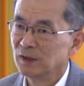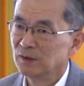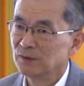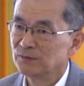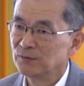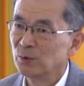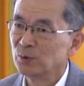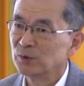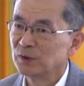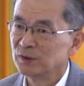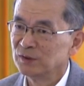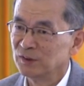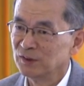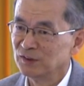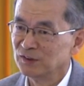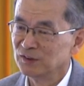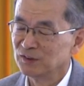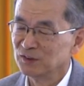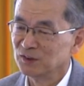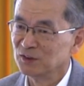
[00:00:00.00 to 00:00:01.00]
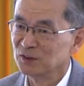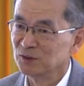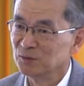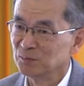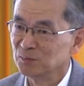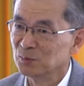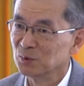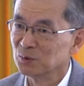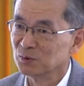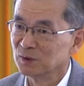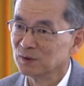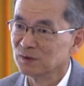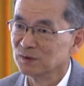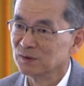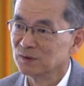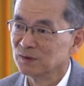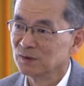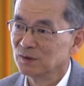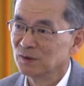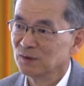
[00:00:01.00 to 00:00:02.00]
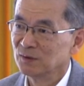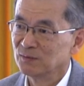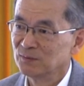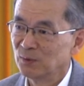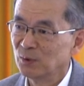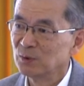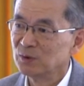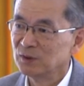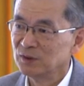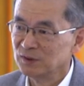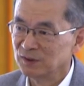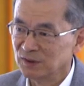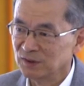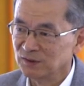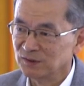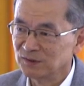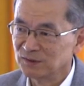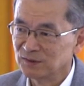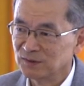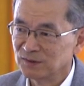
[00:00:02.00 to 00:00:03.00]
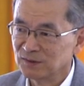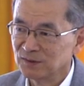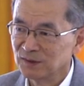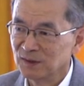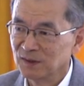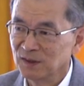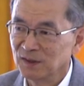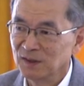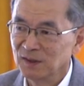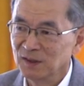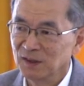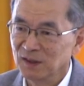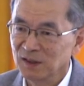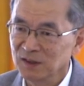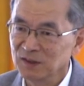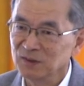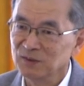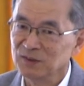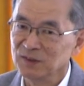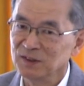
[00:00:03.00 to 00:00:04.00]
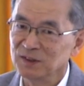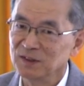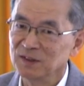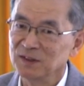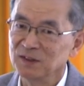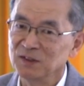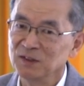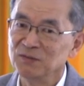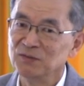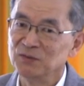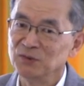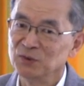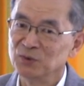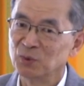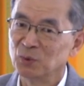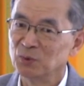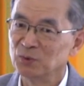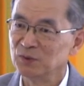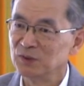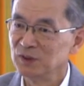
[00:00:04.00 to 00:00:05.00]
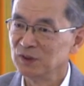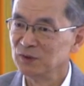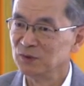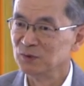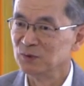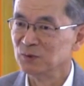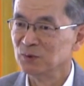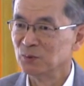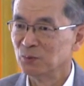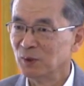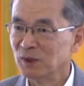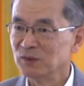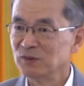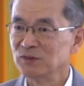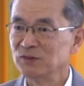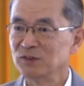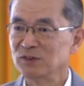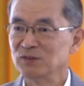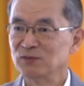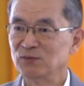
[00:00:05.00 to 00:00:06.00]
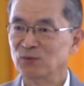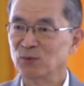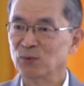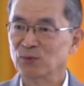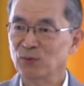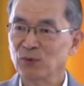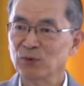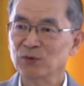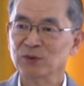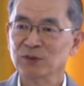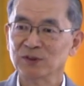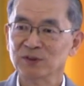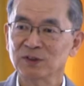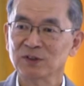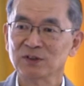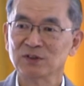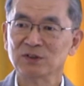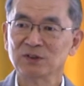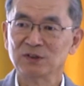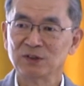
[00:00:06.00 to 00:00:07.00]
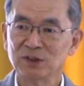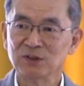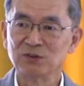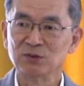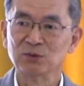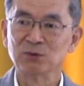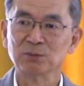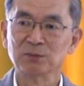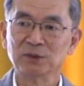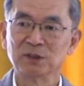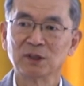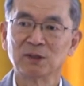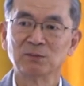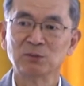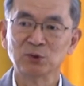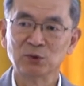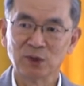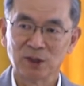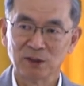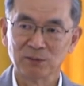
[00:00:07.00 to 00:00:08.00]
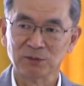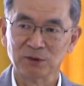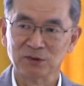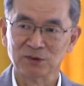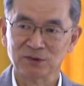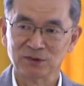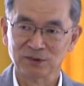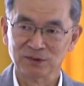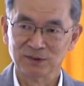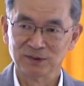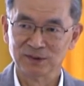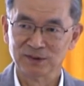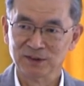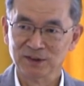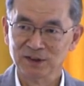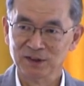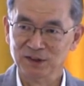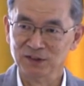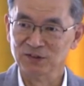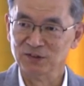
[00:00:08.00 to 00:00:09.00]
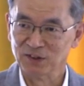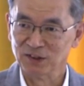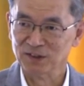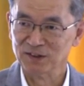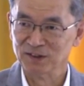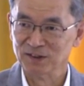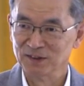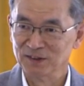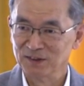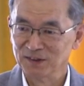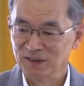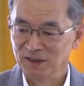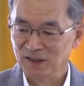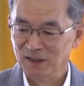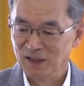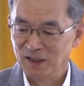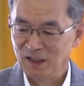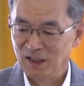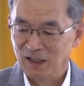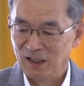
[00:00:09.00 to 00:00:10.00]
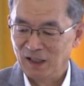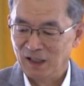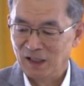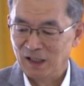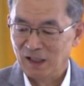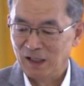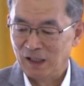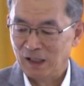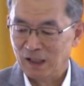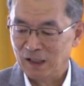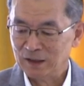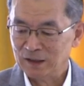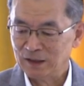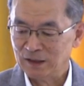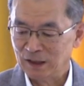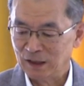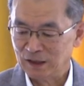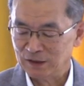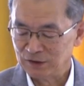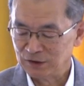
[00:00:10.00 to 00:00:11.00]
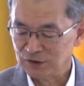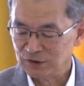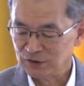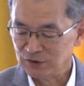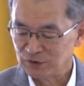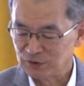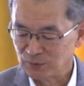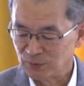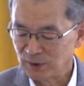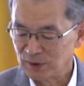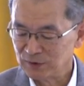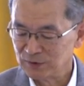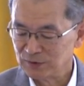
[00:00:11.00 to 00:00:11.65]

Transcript: 40 days is important. 40 days. If you continue one thing for 40 days, this will become new habit, he said. And this is quite